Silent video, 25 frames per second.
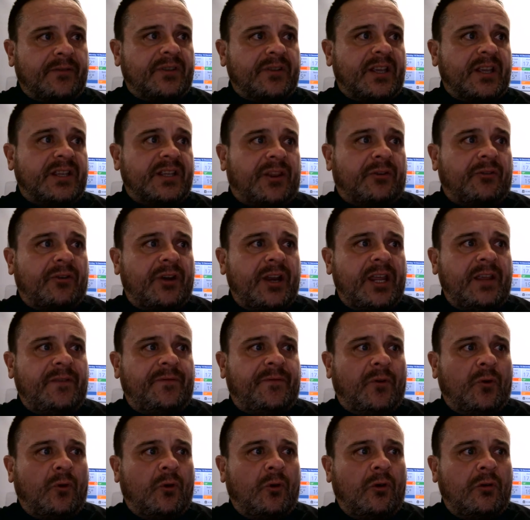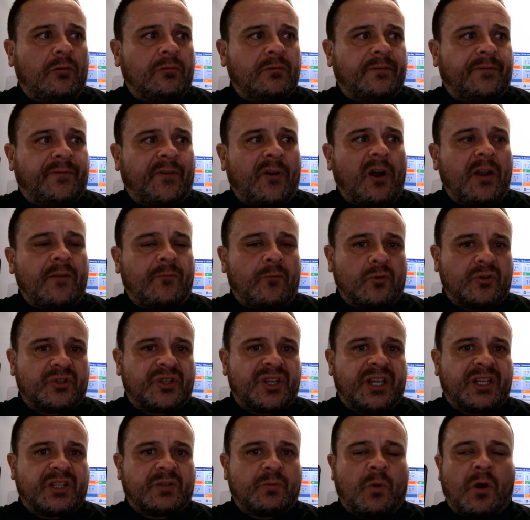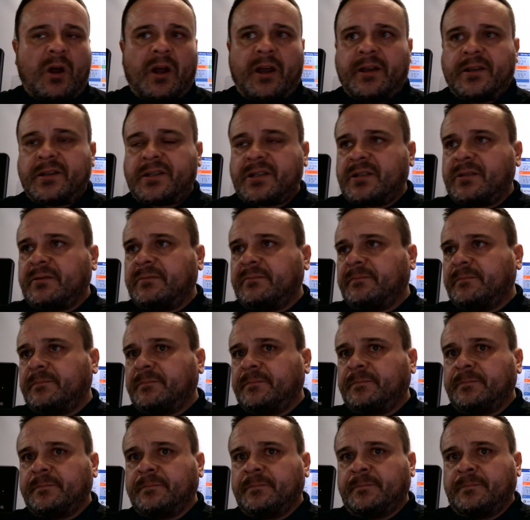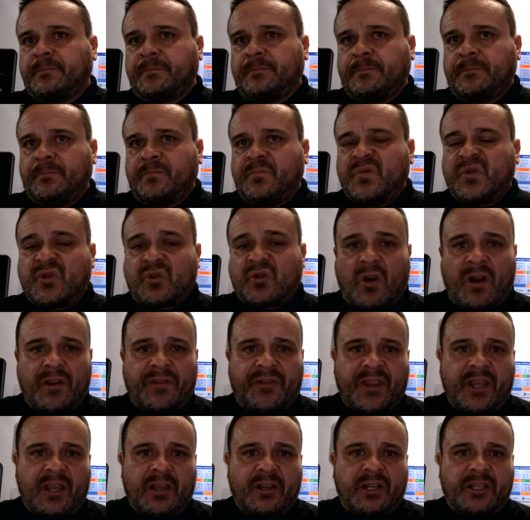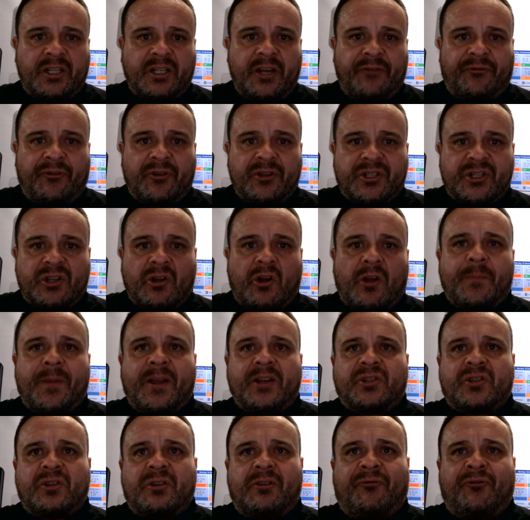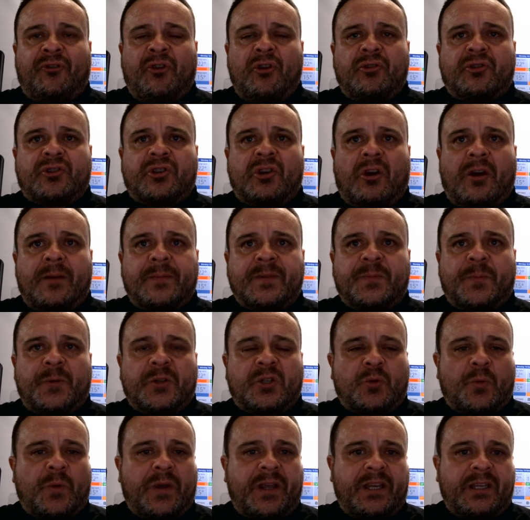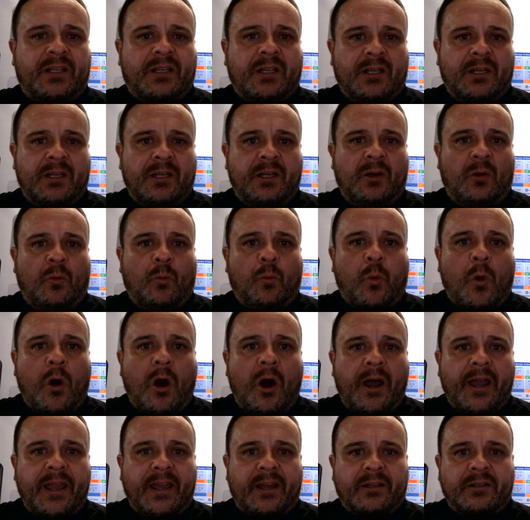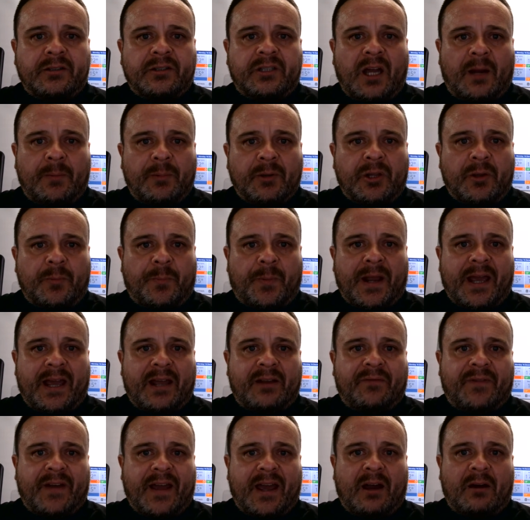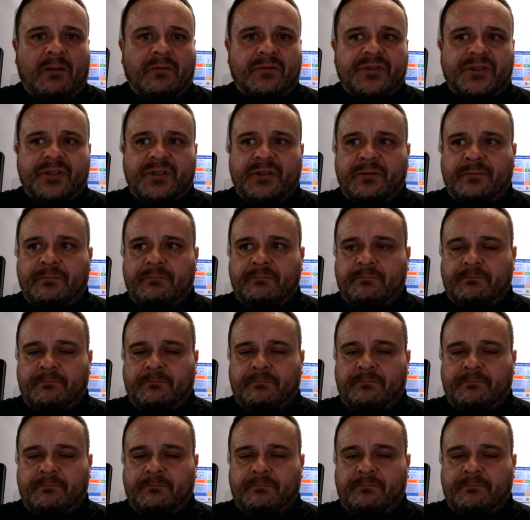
It's three, four, five, or six wires. Try and think of the difference that I mentioned a few times between Y and W plan valves.